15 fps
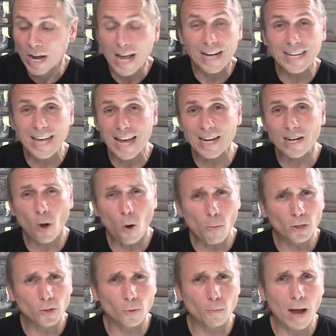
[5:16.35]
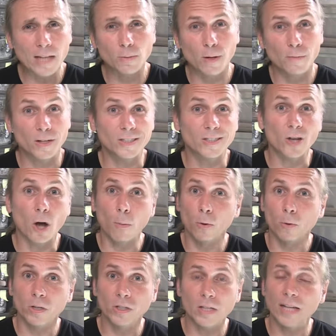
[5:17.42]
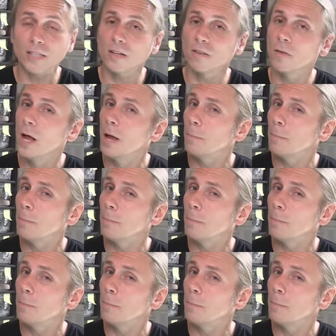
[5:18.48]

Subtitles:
Again, it almost reminds me of a double recessive,